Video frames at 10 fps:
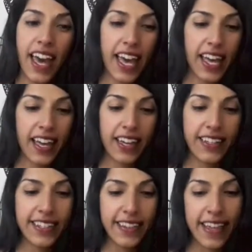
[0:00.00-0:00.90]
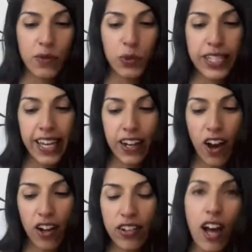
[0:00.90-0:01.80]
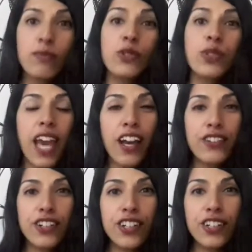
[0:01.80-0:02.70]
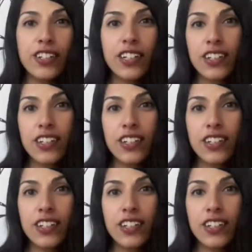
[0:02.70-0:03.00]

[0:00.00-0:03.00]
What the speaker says: and that we can all come together